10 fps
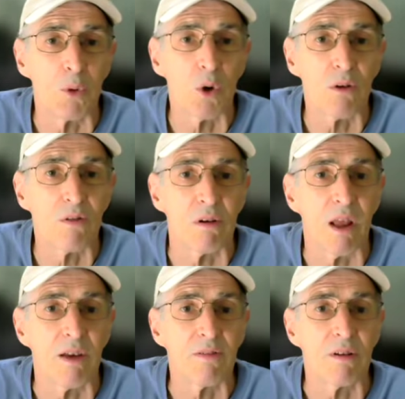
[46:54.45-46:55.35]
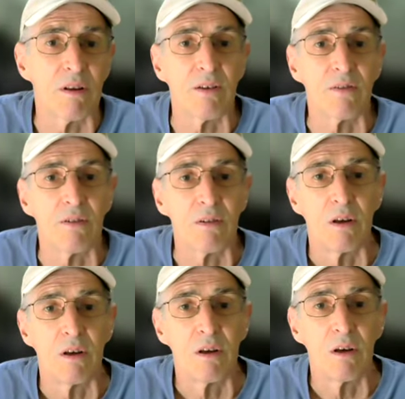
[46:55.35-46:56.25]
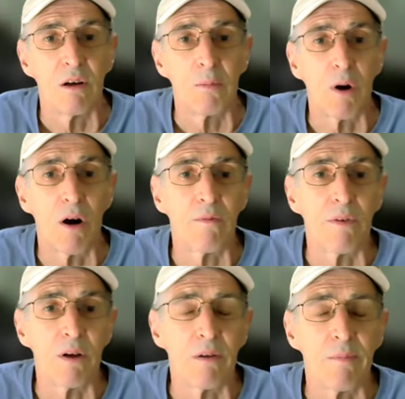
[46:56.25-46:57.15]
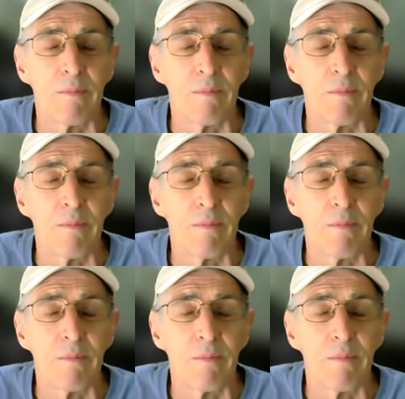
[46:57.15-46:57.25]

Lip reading: books are less and less part of it.